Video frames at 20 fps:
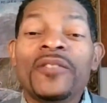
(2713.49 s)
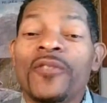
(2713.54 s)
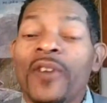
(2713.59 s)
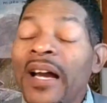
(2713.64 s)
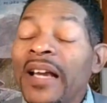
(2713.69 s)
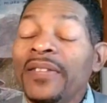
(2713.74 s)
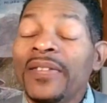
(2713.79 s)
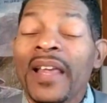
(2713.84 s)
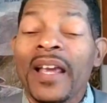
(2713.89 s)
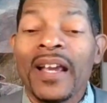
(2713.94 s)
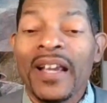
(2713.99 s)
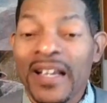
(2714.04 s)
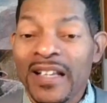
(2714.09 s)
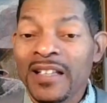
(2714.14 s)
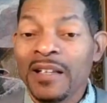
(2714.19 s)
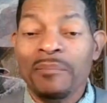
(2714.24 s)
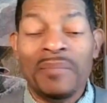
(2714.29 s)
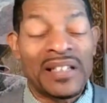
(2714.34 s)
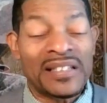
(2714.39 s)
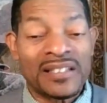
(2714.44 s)
right there in
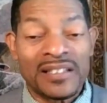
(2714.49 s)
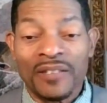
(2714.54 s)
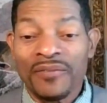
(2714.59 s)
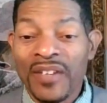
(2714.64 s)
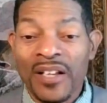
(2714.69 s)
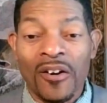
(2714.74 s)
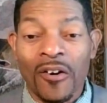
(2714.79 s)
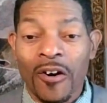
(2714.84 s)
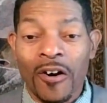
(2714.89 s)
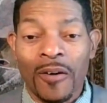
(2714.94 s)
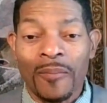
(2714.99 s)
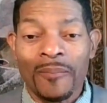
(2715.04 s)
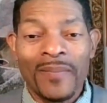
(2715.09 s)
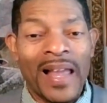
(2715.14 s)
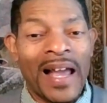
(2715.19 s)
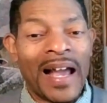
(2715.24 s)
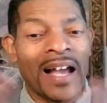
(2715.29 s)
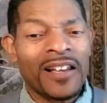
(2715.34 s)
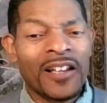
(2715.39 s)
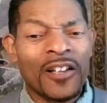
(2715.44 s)
the midst of it all.
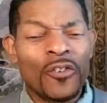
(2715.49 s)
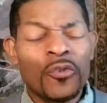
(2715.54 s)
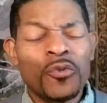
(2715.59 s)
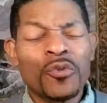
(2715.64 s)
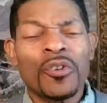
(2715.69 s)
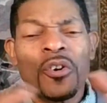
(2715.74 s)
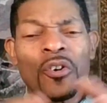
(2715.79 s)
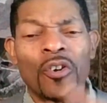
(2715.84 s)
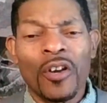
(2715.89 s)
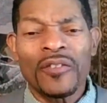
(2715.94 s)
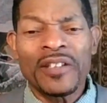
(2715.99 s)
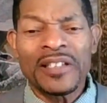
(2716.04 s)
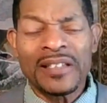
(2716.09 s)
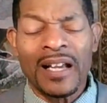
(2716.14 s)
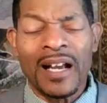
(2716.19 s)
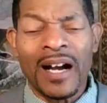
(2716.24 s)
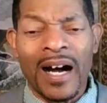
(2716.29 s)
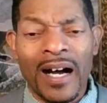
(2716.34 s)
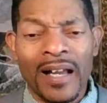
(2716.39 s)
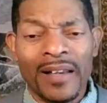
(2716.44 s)
Hallelujah. Glory to
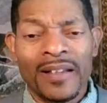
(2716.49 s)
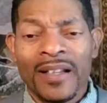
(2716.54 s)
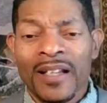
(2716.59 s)
God.